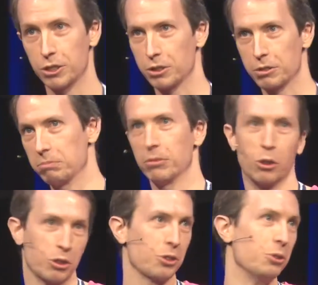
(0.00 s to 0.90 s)
just
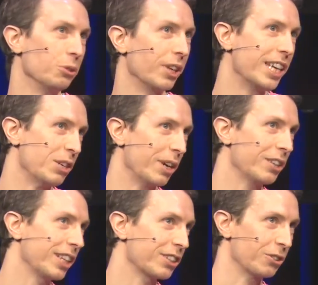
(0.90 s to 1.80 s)
looks cool anyway,
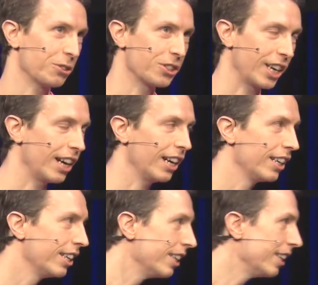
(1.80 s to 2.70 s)
so that's a good start.
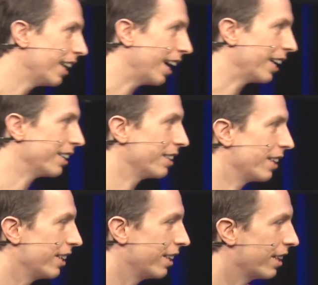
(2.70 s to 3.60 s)
And
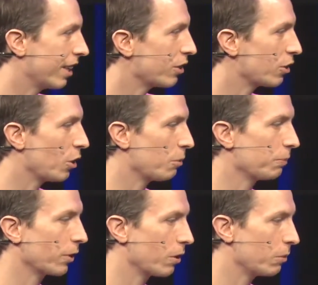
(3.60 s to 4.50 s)
so
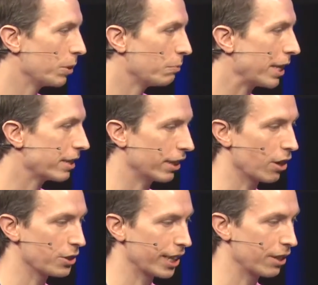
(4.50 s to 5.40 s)
we basically
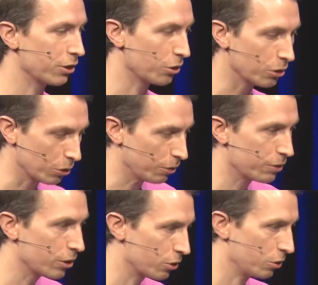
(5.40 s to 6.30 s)
got together, sort
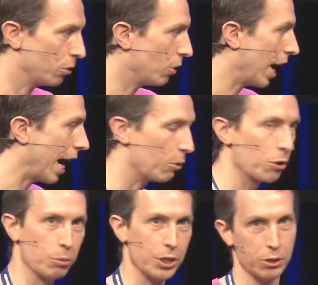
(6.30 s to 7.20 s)
of saw how
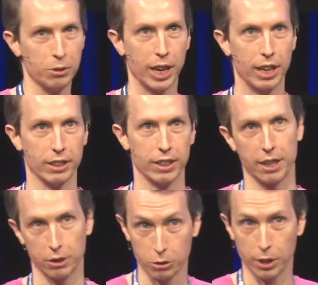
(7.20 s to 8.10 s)
could we do that, and
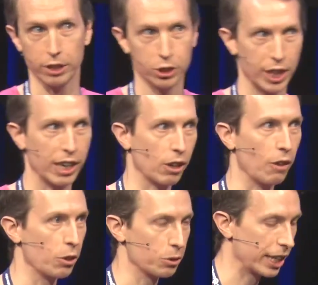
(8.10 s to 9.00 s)
then try and share a lot
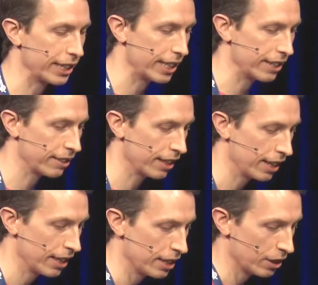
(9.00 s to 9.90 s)
of those ideas.
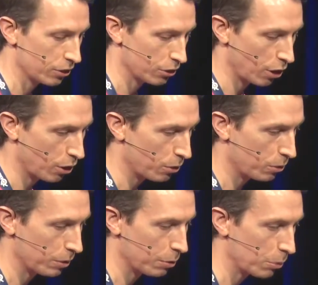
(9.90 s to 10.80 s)

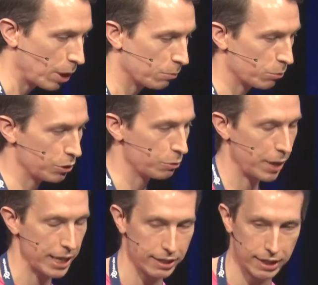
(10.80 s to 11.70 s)
So the problem with
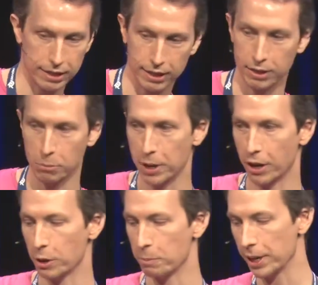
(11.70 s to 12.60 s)
space is it's a bit
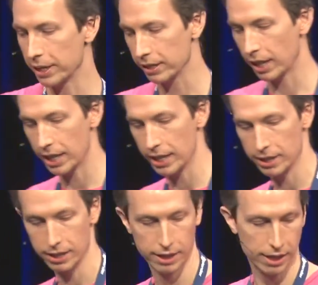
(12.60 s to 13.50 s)
on the big
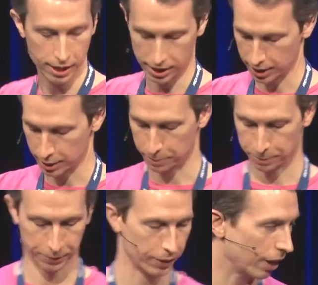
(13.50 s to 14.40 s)
side,
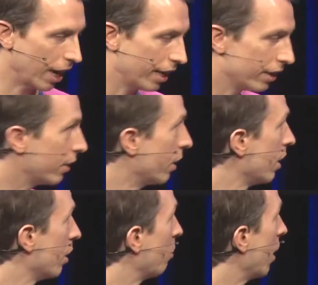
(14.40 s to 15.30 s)
and
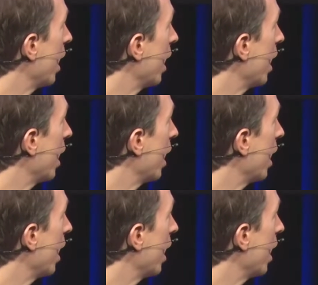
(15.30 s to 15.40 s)
what